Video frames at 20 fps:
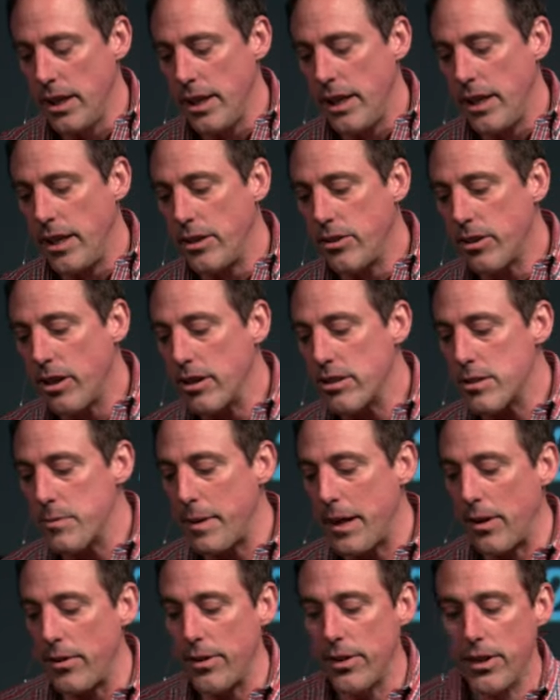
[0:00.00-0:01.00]
He talks
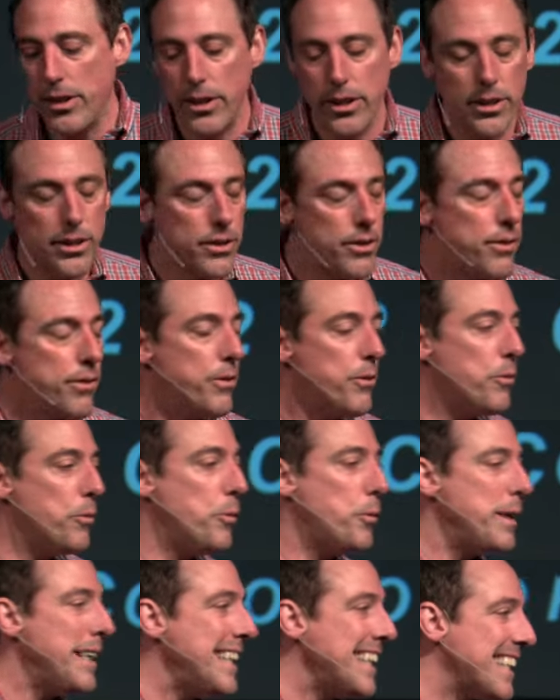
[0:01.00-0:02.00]
about the
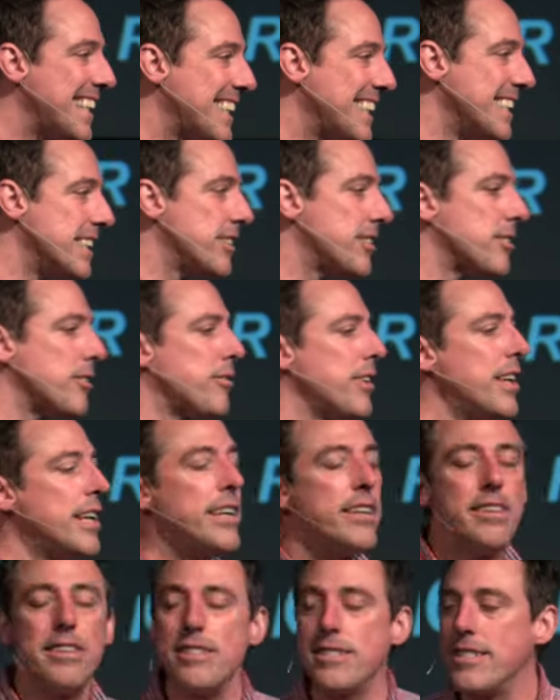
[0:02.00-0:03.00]
weakness of
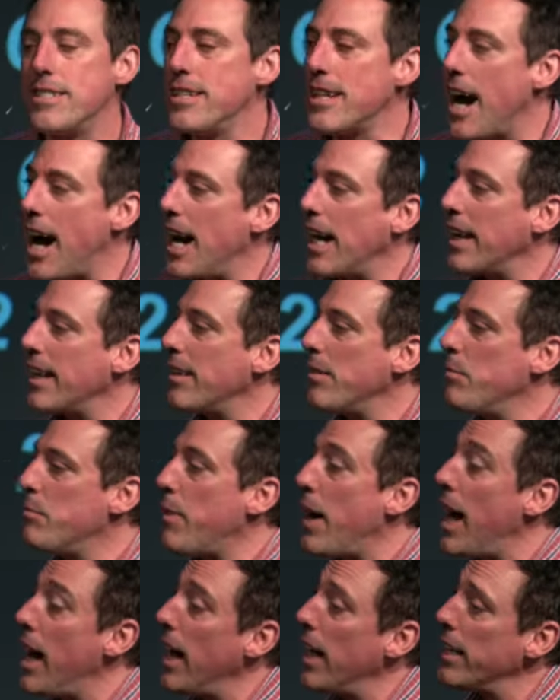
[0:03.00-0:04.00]
these dying
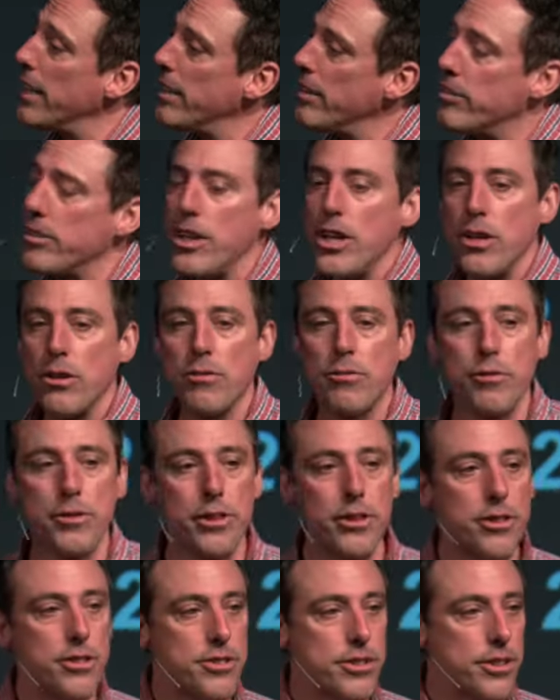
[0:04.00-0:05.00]
bodies
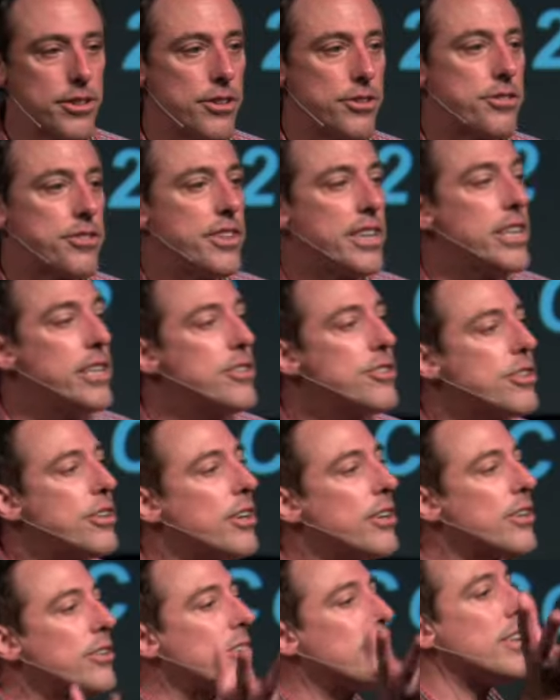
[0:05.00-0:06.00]
versus the
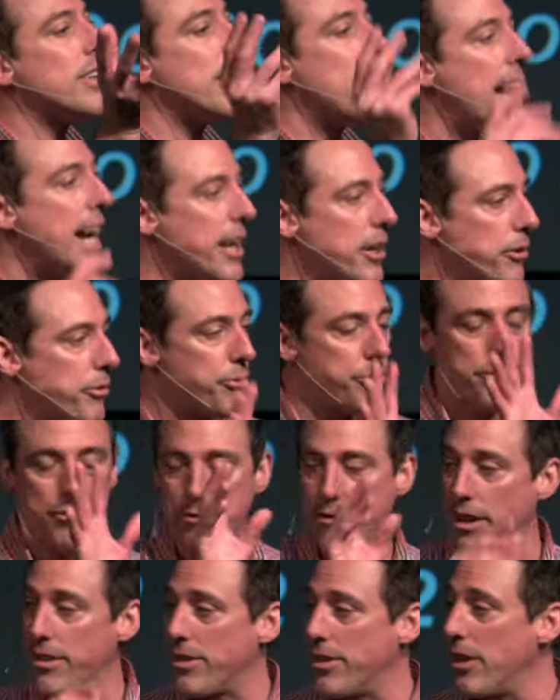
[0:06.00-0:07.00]
eternal life
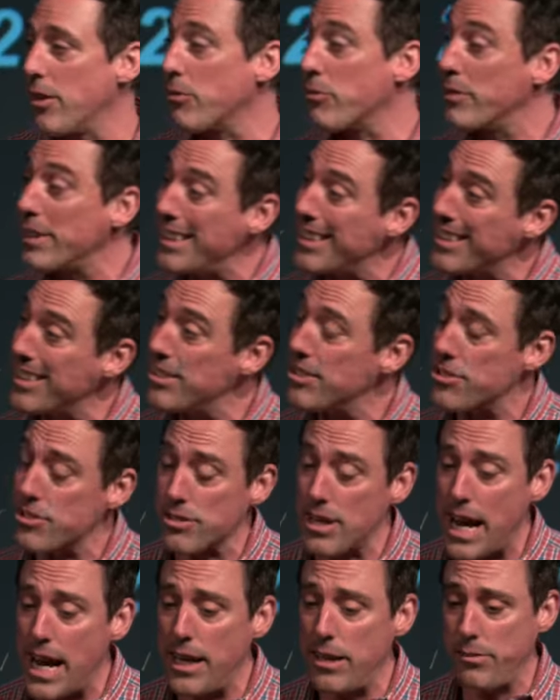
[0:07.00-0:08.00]
that they're really
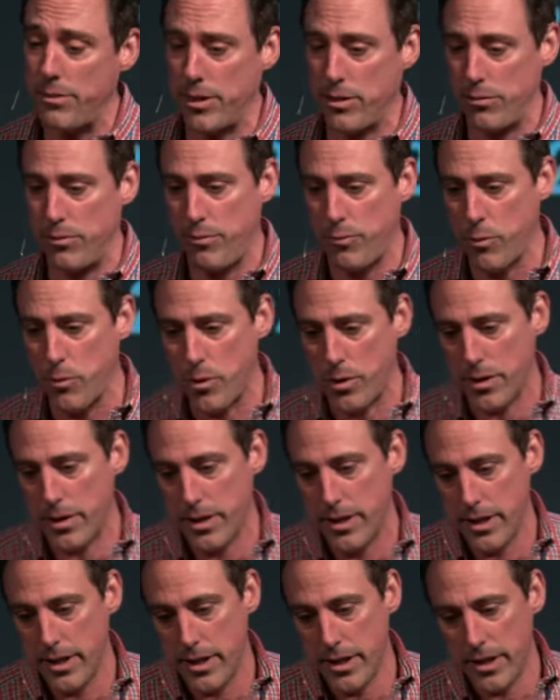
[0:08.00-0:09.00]
striving for,
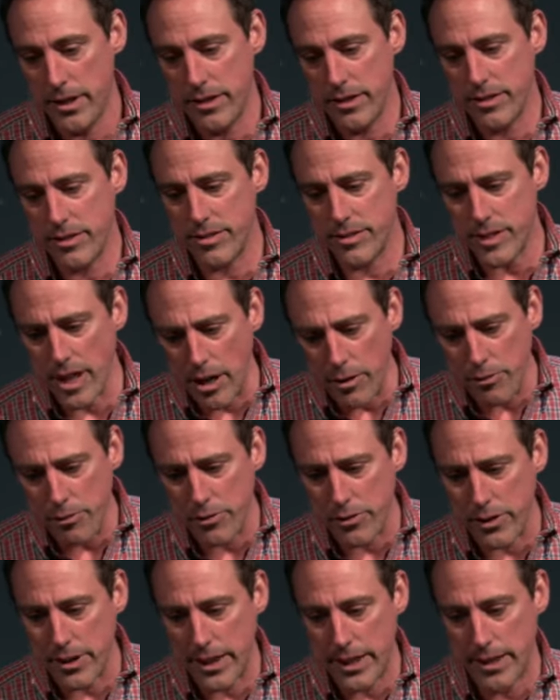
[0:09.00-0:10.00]

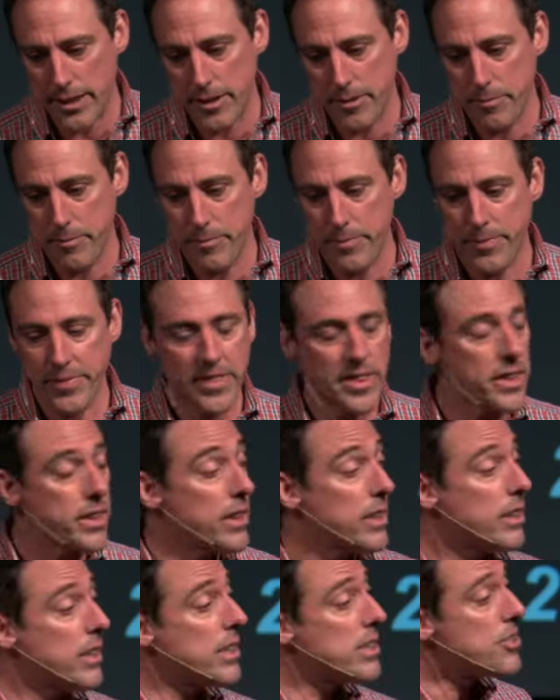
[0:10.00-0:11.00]
suffering,
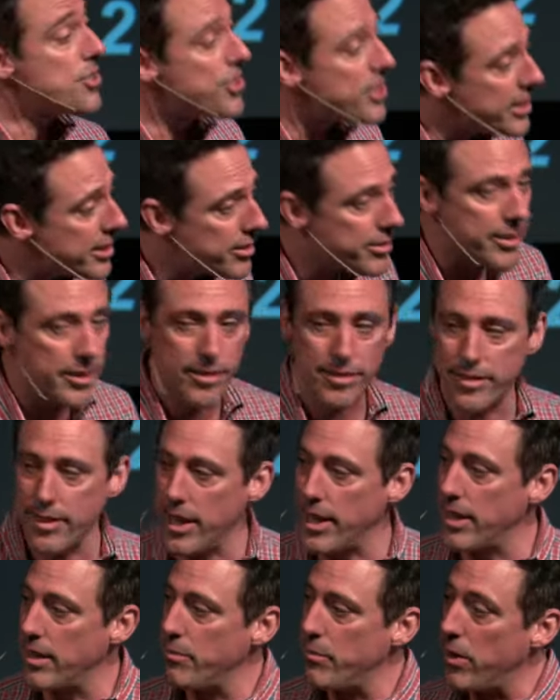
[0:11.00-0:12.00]
like Jesus
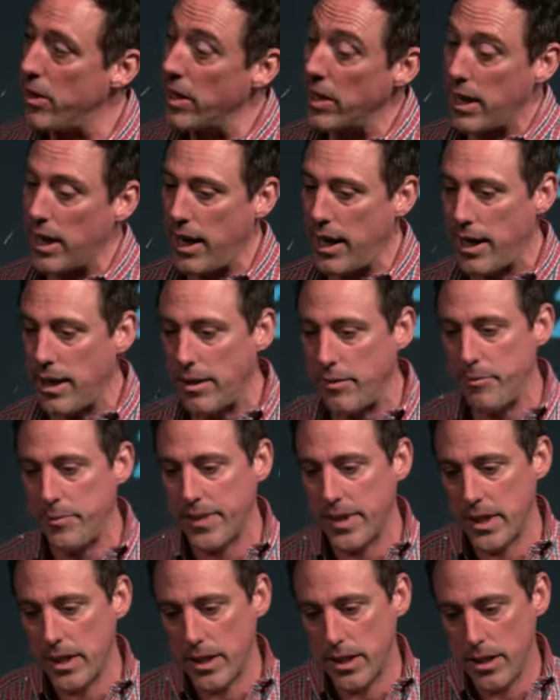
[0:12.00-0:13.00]
said in Mark 8.
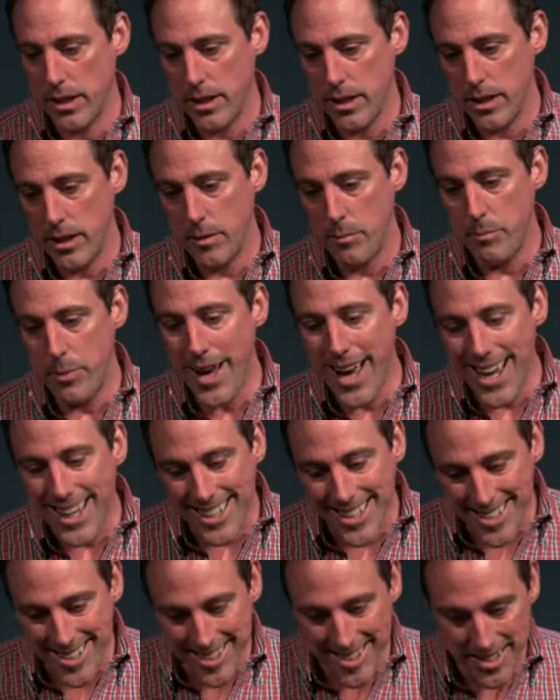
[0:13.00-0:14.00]

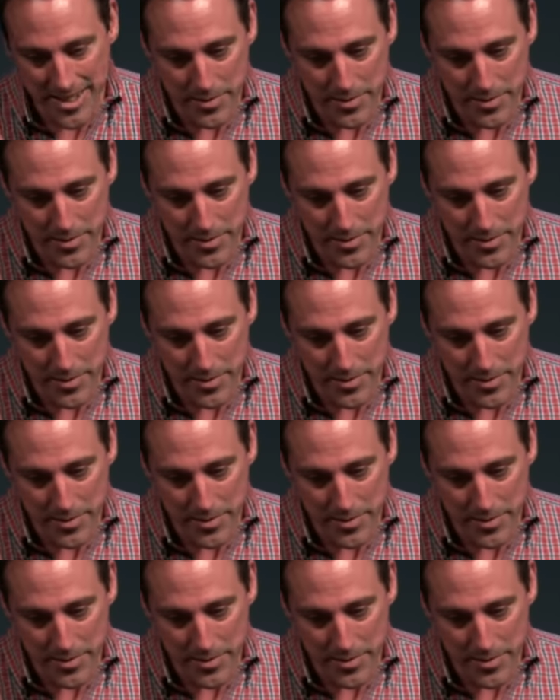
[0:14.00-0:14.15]
But